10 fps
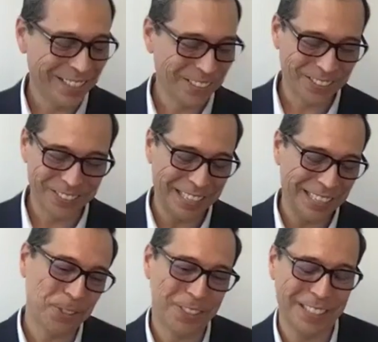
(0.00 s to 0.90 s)
no, so
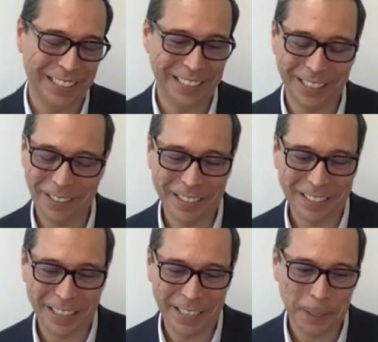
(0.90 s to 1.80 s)
interesting. You know,
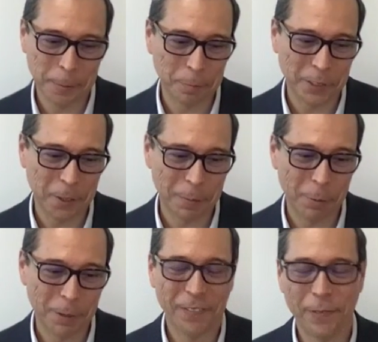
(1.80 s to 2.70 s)
it's um, you know,
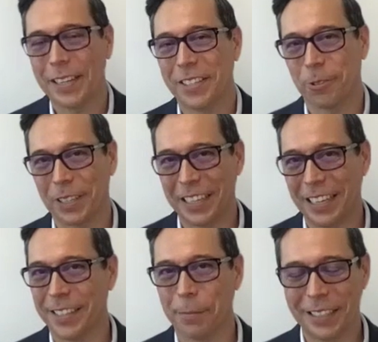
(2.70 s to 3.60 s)
people have been sort of
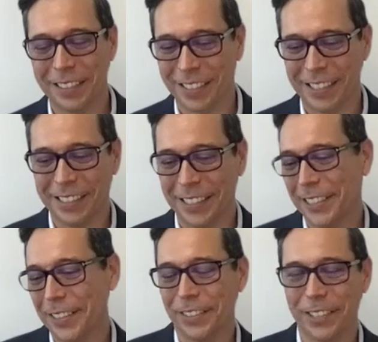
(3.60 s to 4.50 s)
concepting this
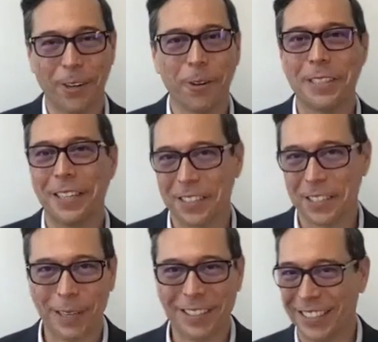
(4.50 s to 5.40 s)
idea of, you know, hotels in
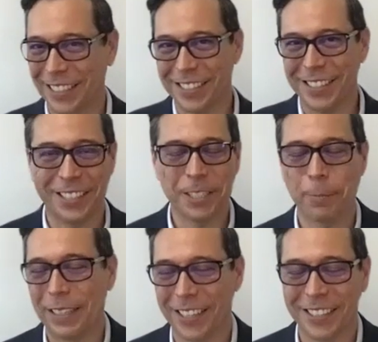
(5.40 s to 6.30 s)
space, like you said,
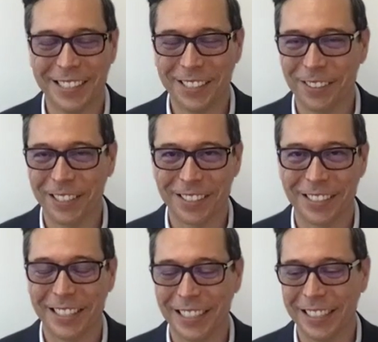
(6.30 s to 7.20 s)
Space Odyssey
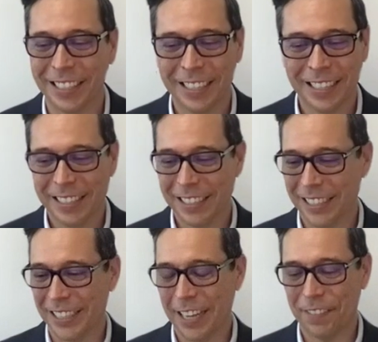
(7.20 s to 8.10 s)
2010.
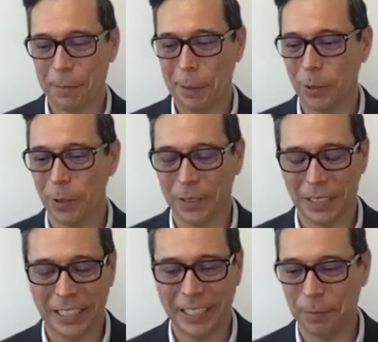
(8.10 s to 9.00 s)
Uh, having people,
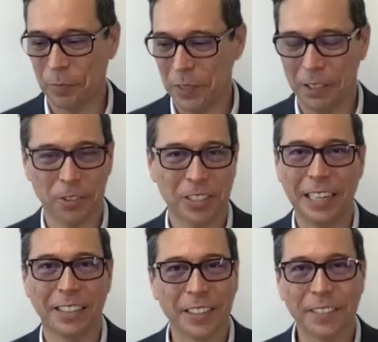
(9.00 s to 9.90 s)
um, you know, just
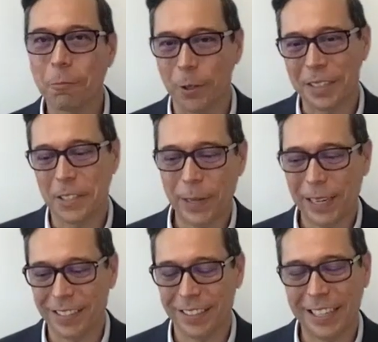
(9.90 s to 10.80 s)
kind of live and work in
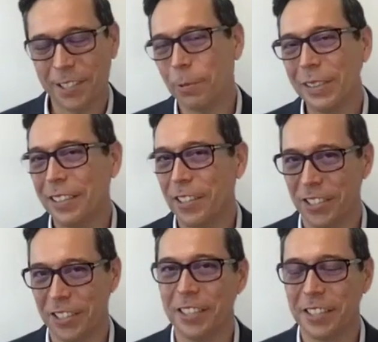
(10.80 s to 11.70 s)
space, and that's really the
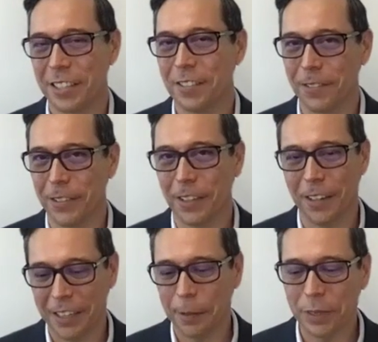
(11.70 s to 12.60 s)
genesis for
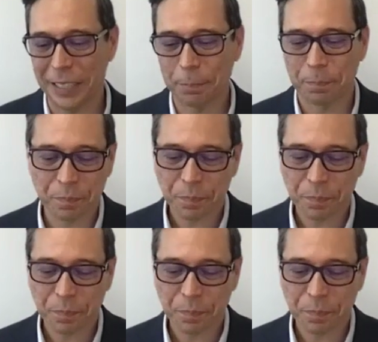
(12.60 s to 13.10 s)
our company.